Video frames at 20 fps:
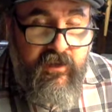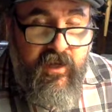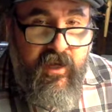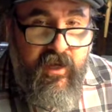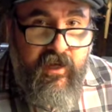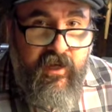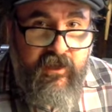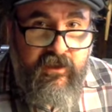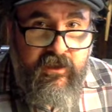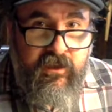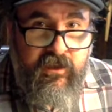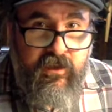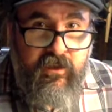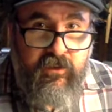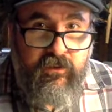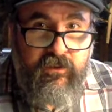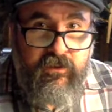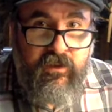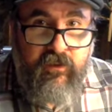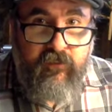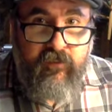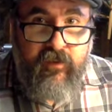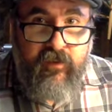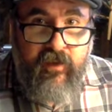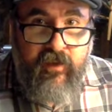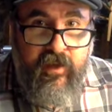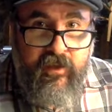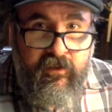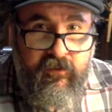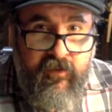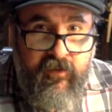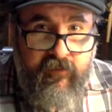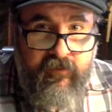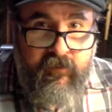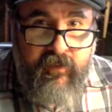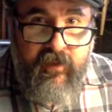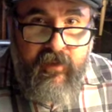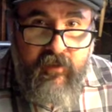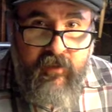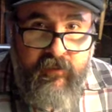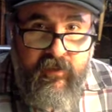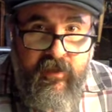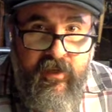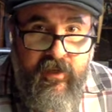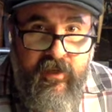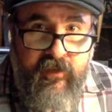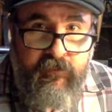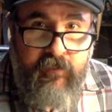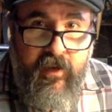so don't feel like you have to be limited